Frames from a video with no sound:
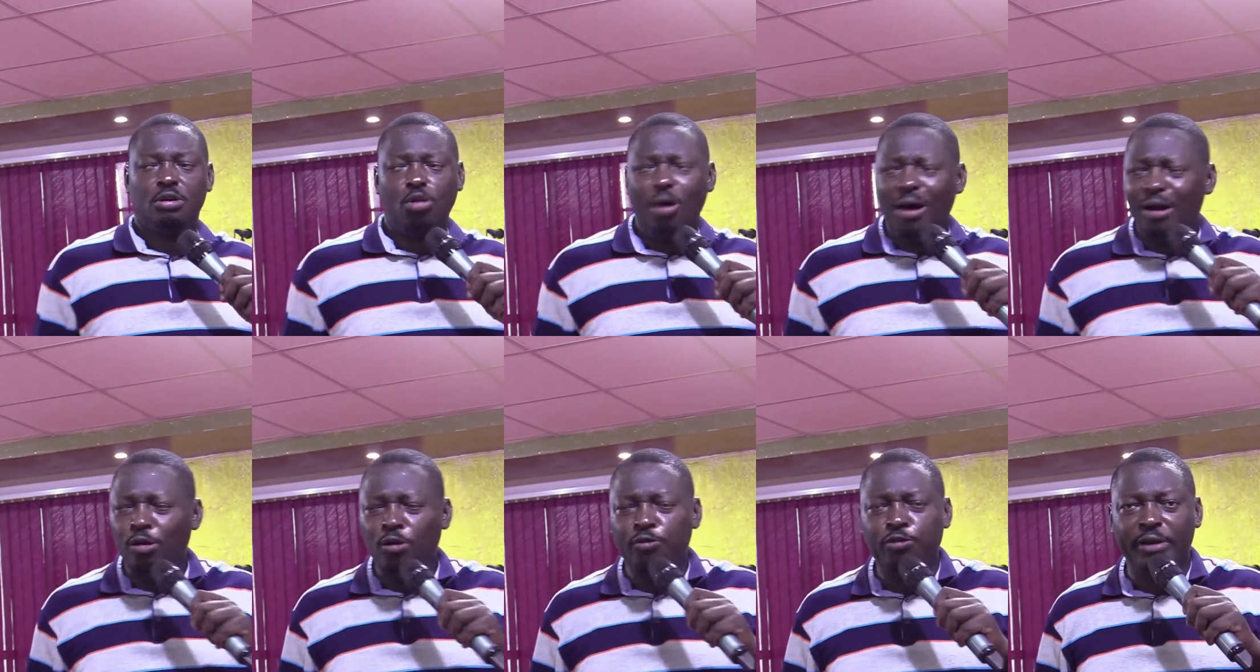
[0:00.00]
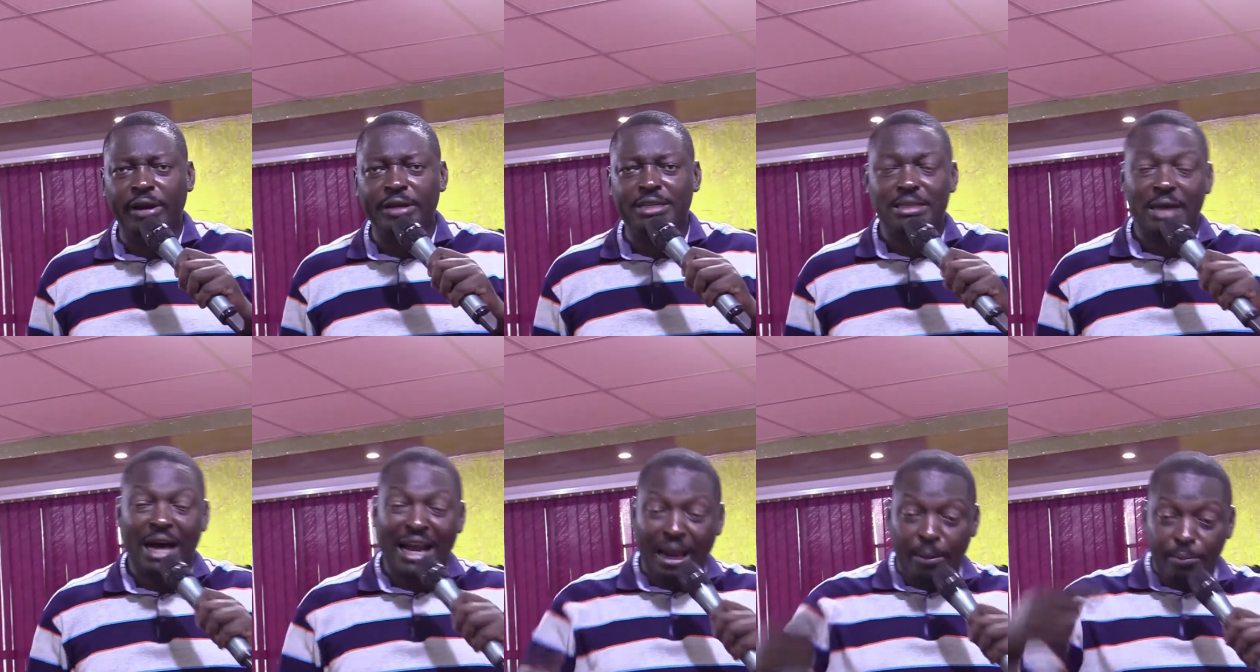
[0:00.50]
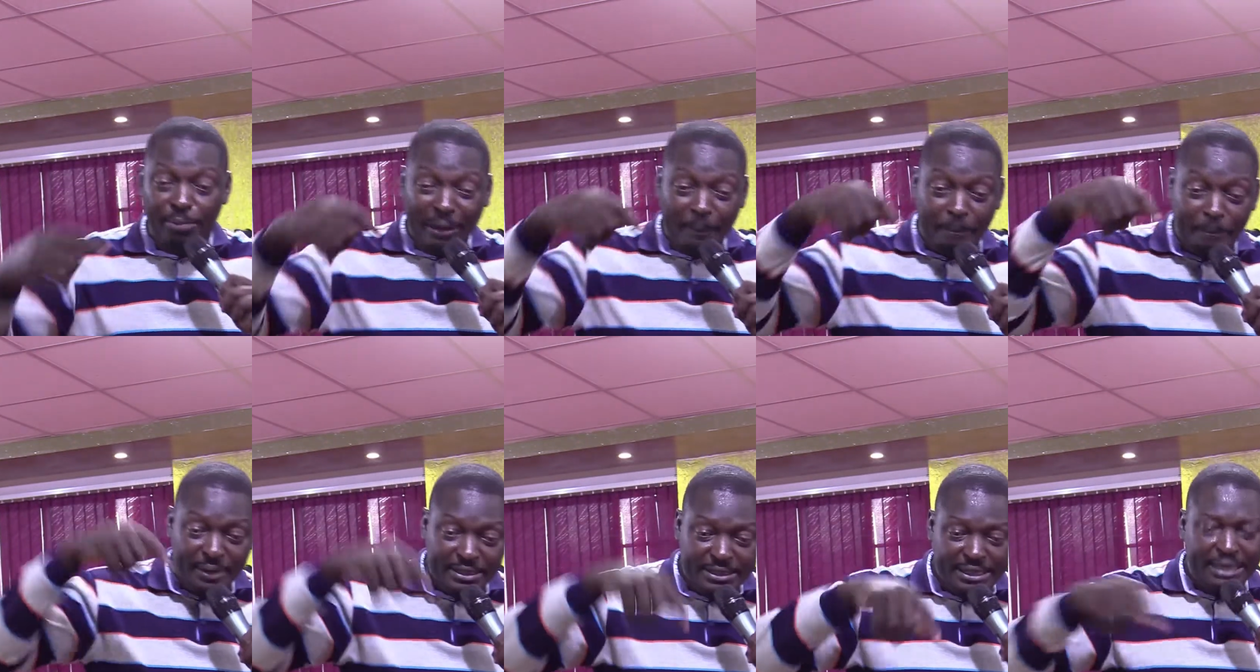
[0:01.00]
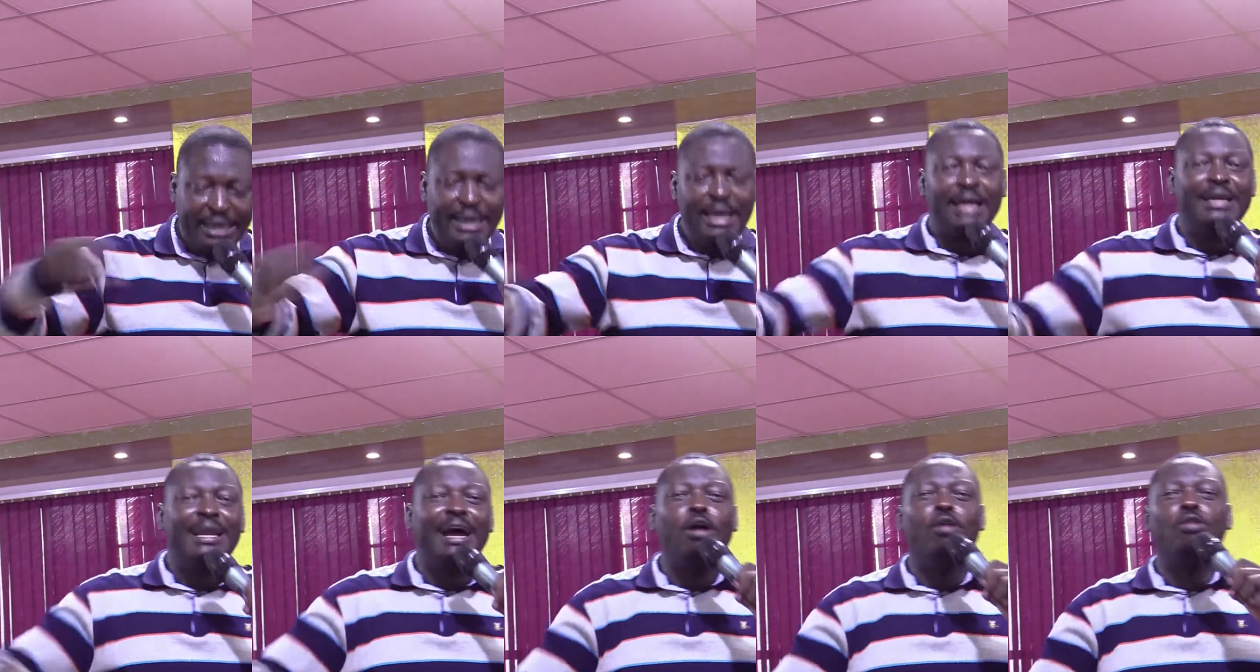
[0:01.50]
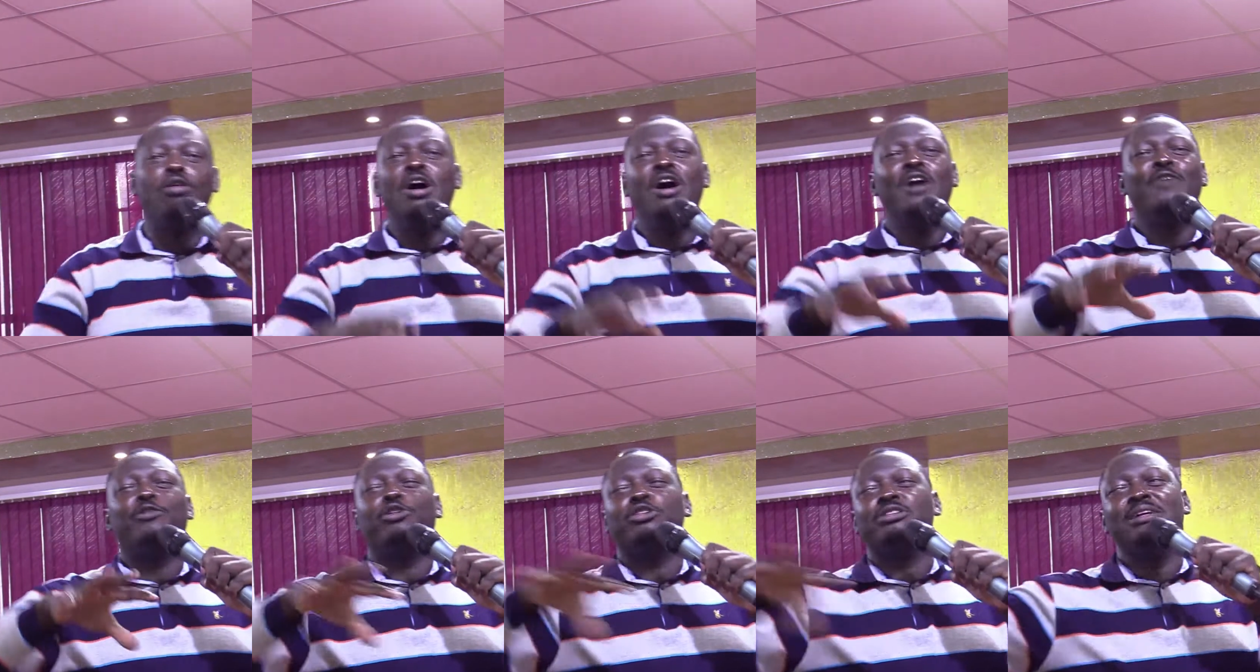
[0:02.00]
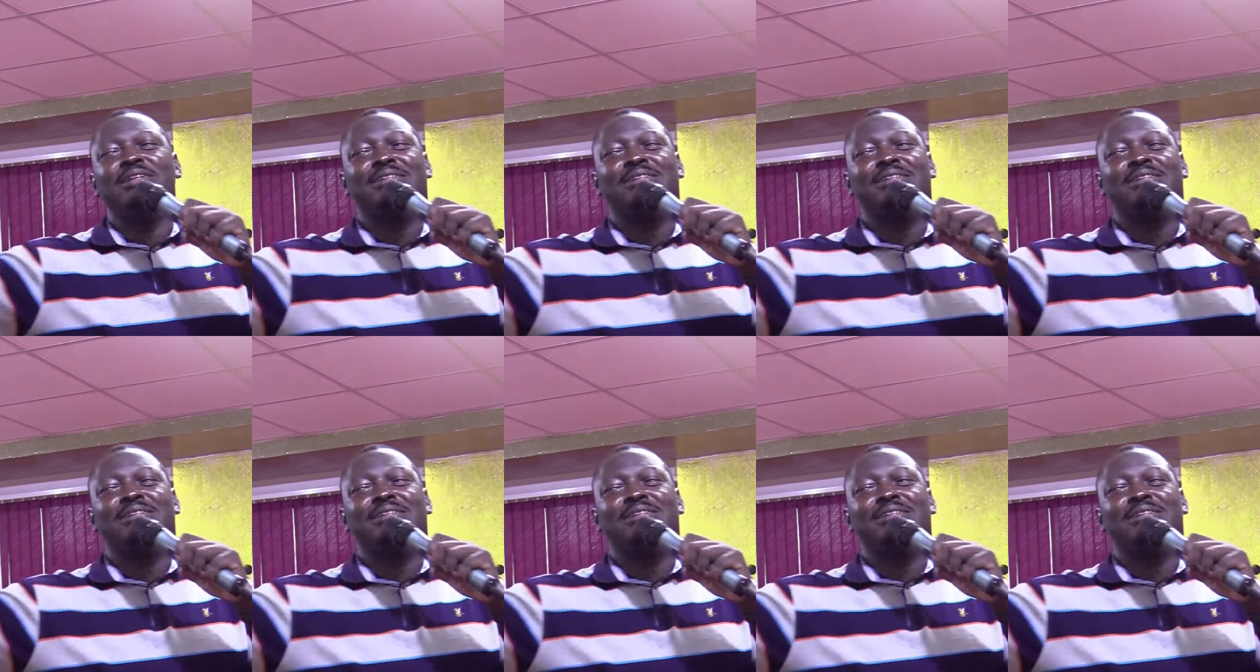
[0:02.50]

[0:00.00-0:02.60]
Go and look for it. And I'm repeating here now for